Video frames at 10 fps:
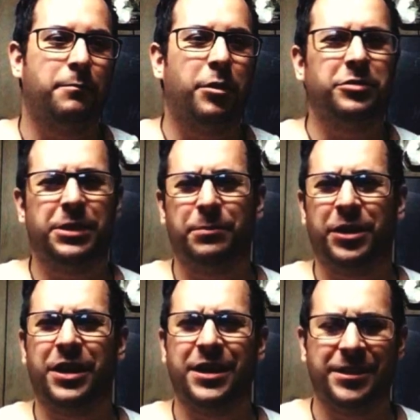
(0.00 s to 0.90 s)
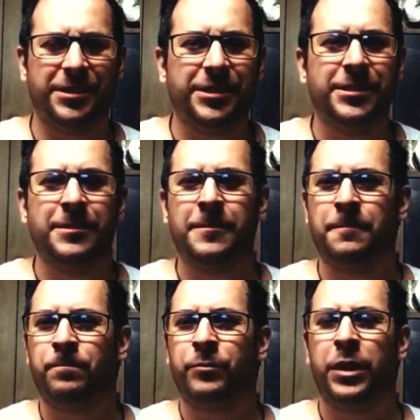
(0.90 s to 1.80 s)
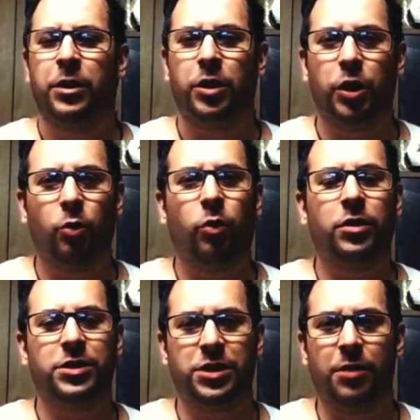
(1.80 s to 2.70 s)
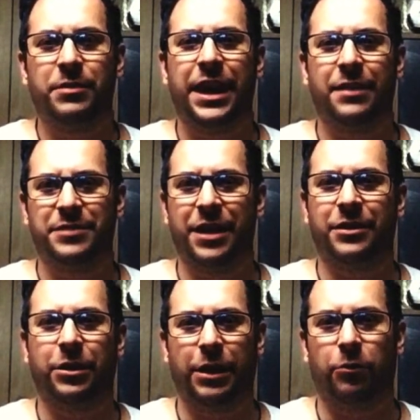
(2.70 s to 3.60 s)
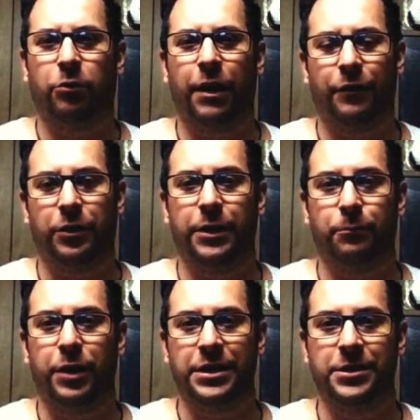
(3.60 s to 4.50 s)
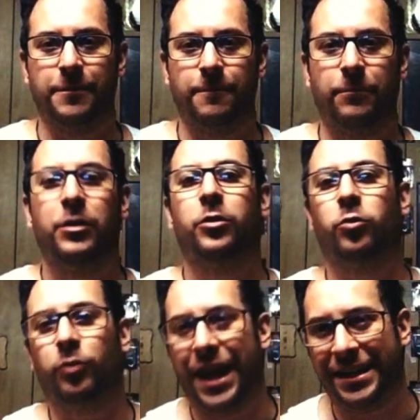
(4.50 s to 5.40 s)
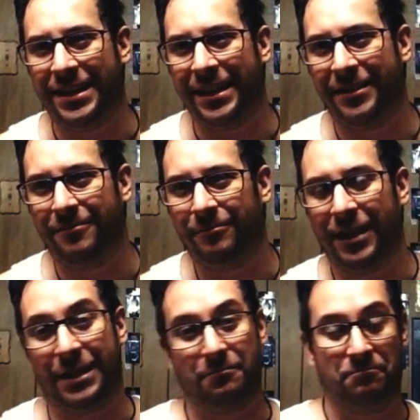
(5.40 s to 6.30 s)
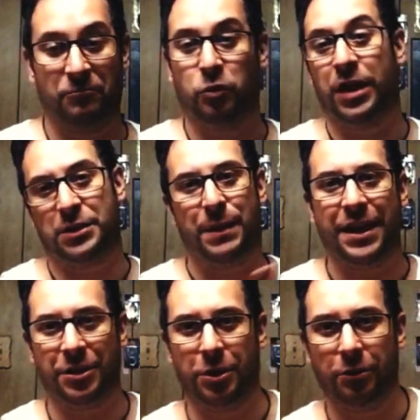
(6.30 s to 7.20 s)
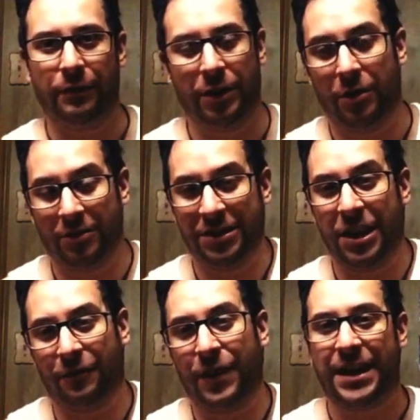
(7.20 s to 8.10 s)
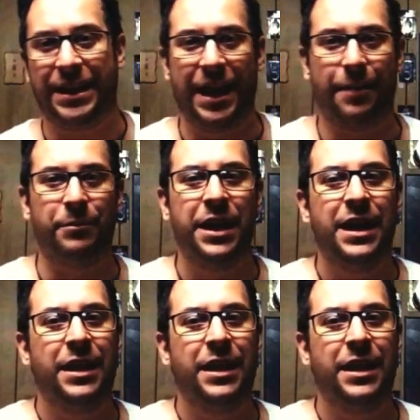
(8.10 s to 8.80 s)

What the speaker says: Mostly because there were some games out there that were graphically impressive. Granted, like Crash Bandicoot, even though it's not a fighting game,